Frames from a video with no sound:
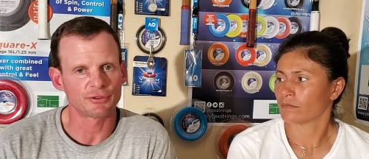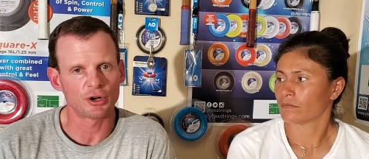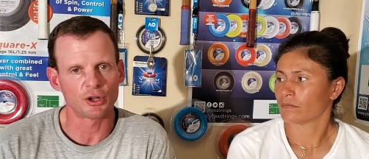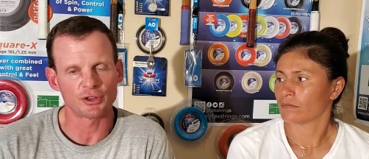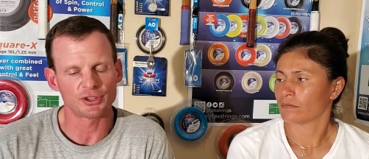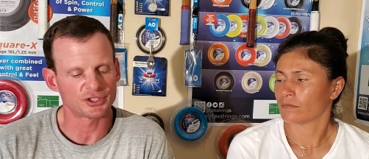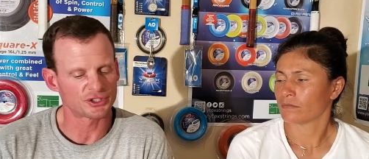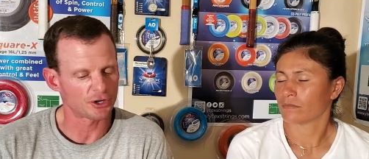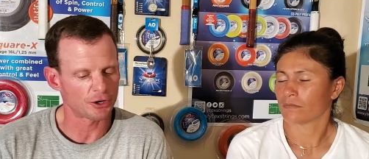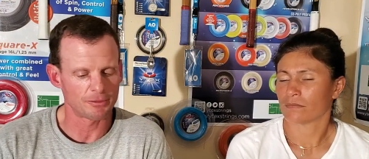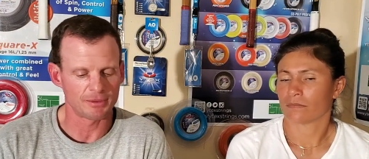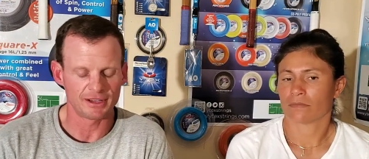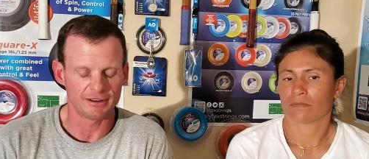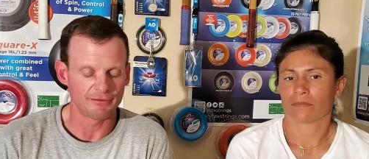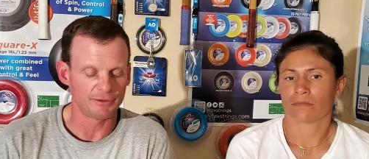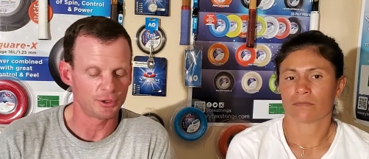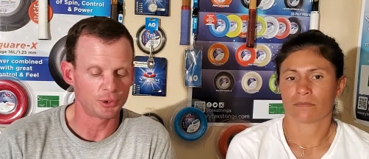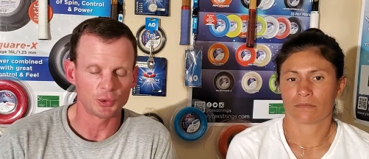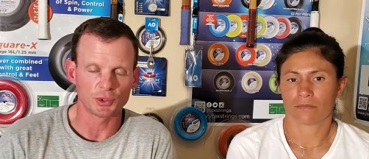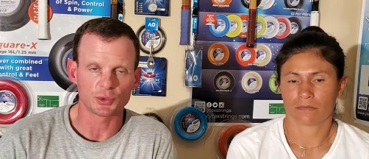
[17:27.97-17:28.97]
Speaker 1: for all the
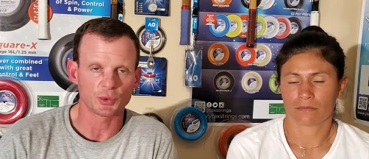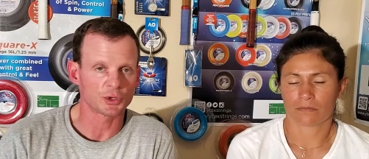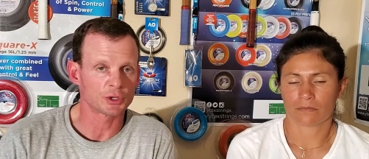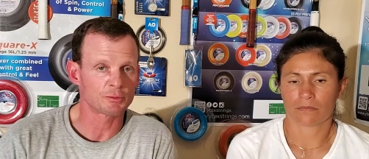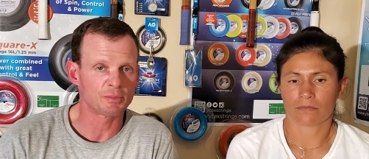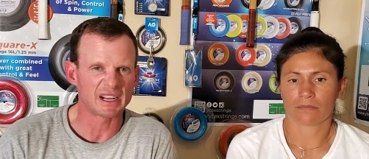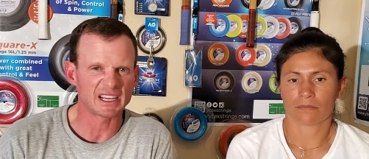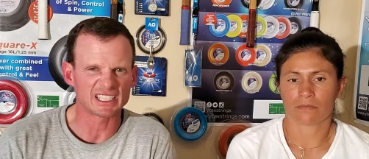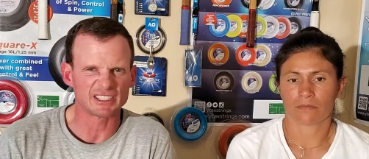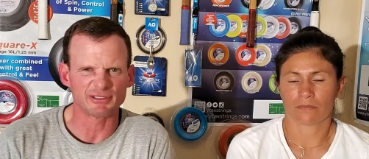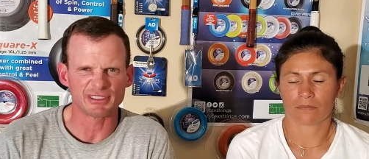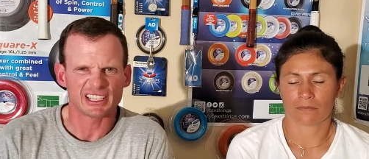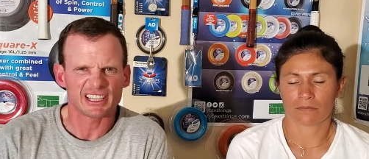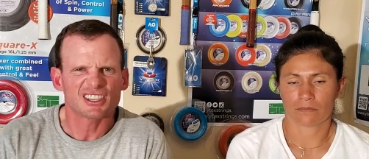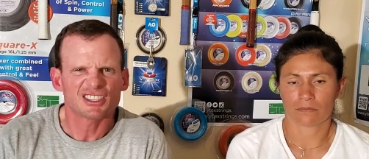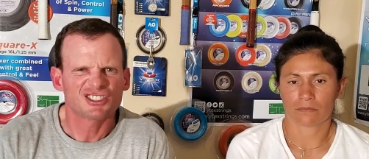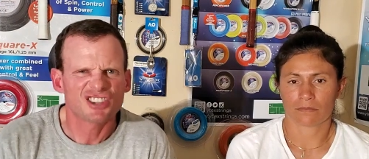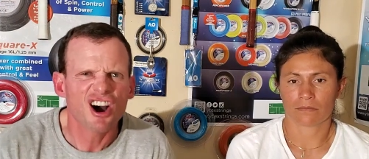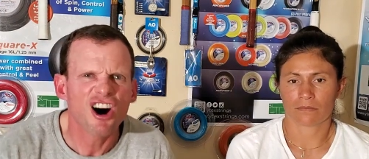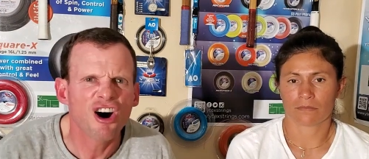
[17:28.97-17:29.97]
Serbian viewers, respectively.
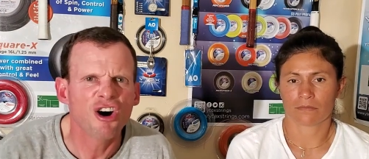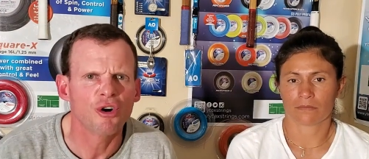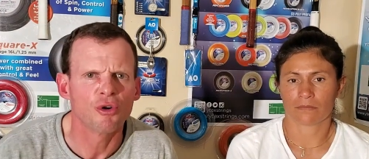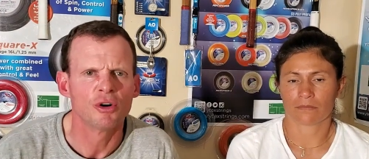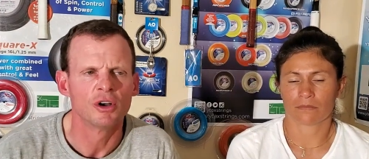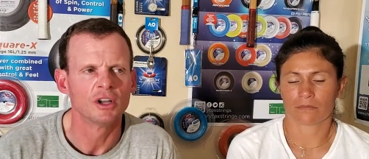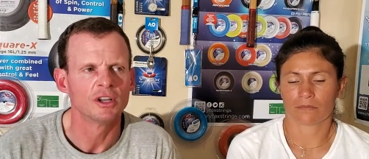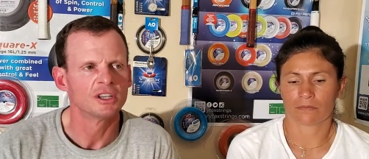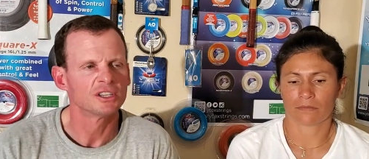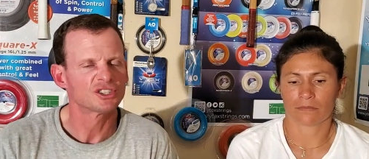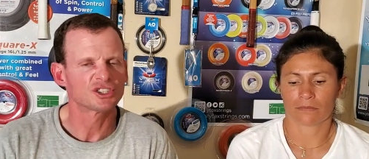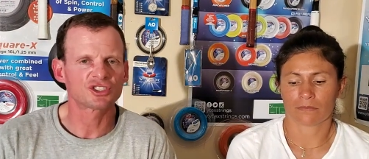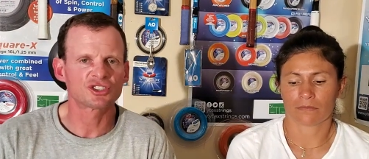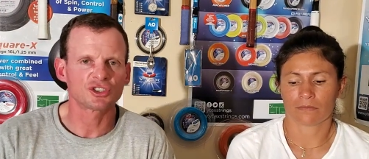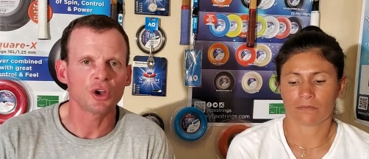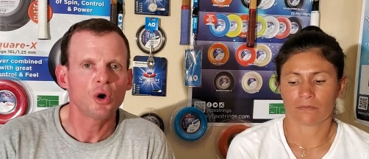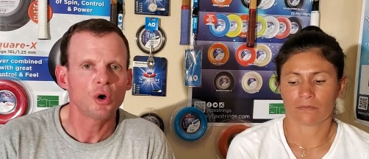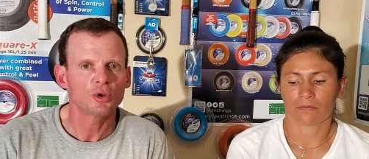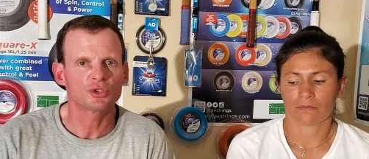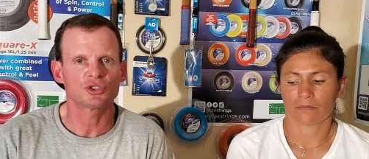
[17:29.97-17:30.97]
Let's go!
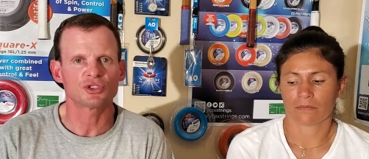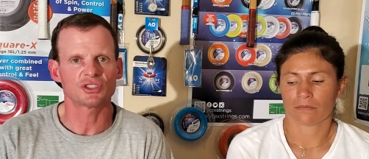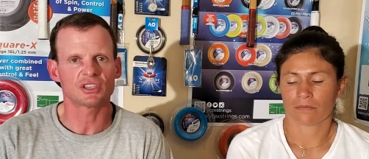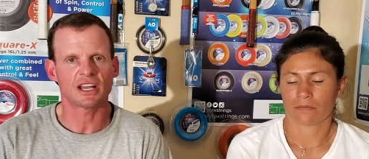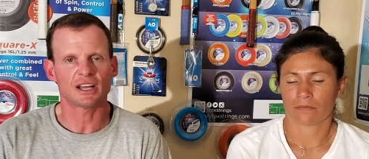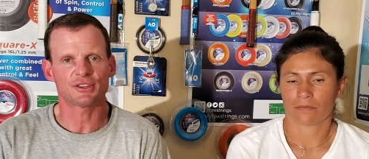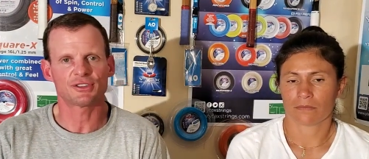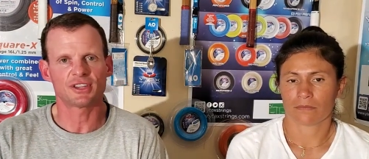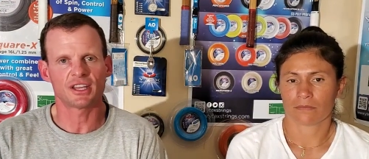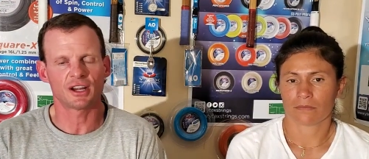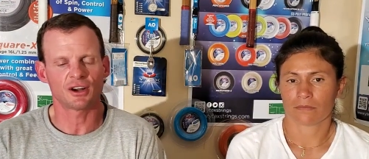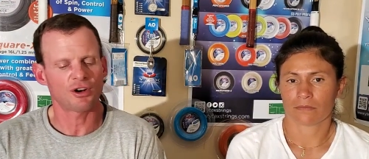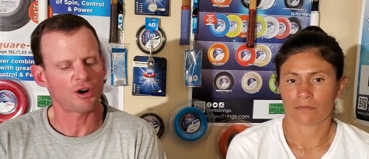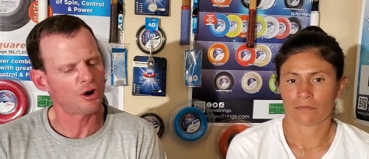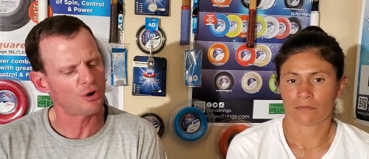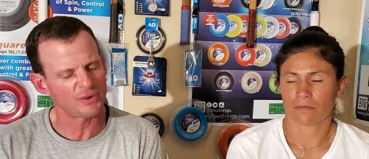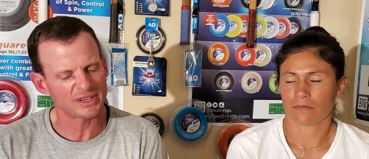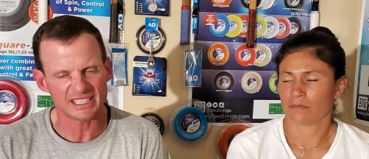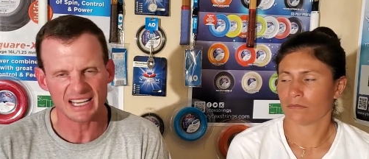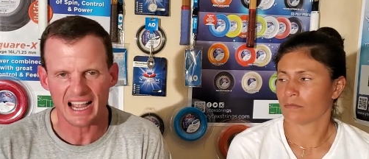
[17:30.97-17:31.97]
Soldiers out there,
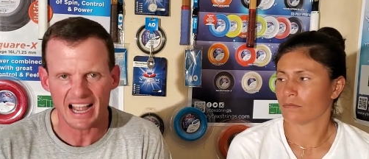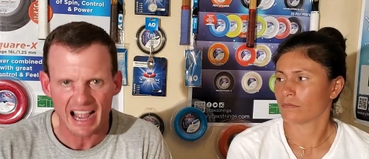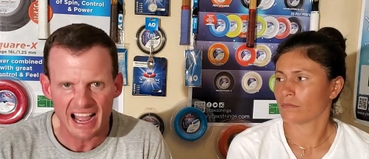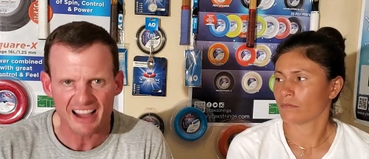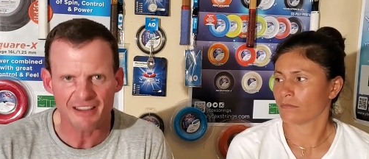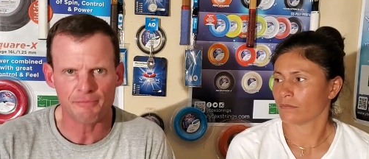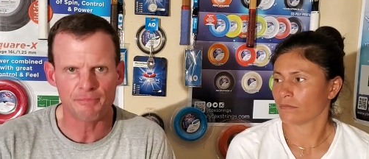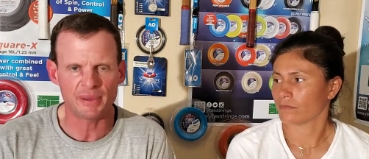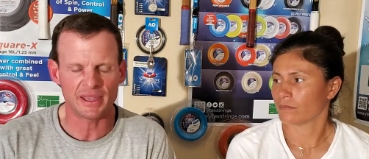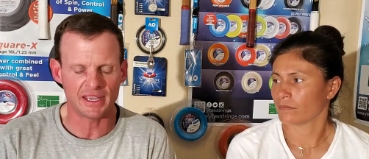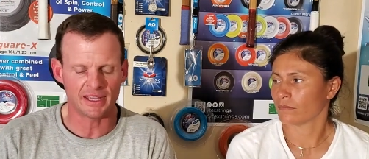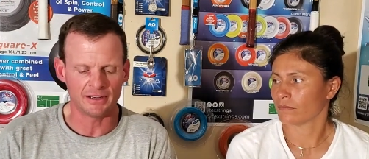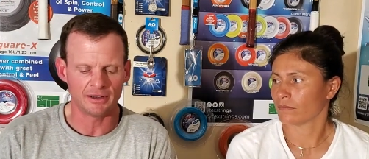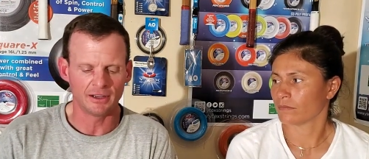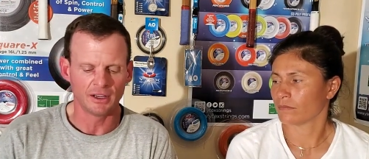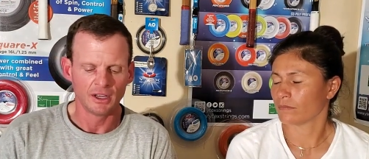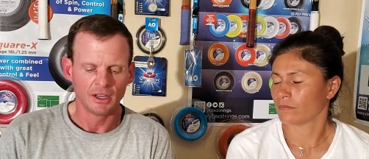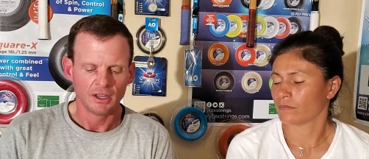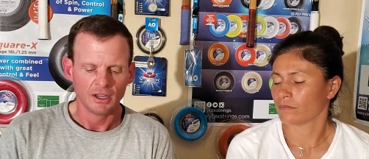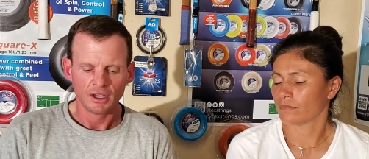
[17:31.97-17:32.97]
always have been.
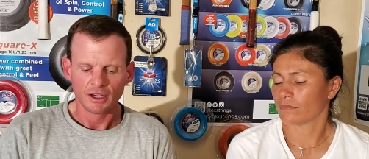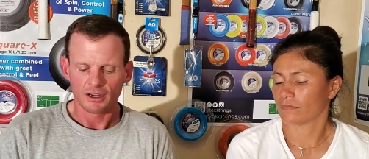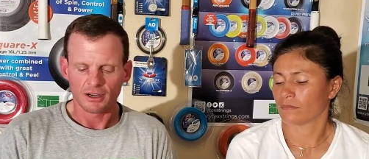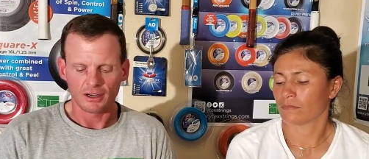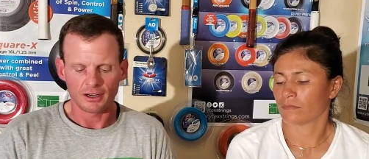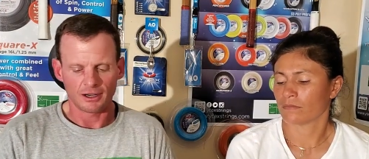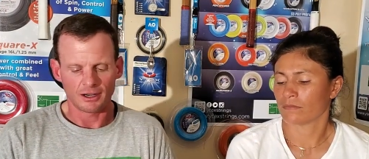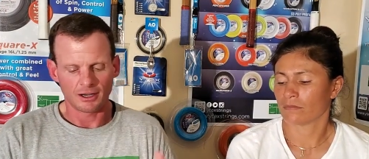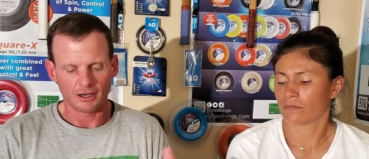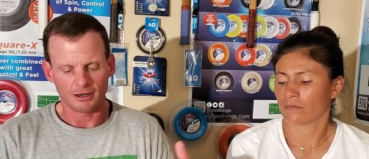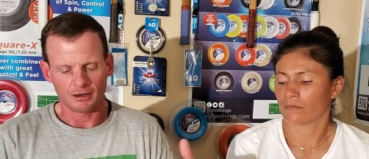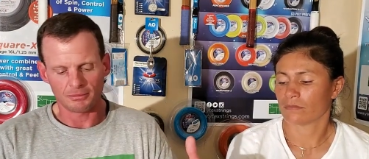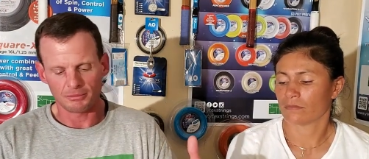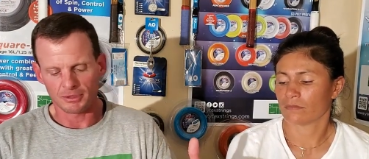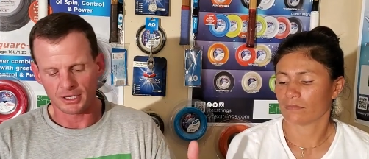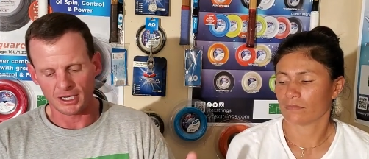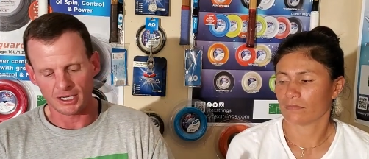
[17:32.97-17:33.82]
Um,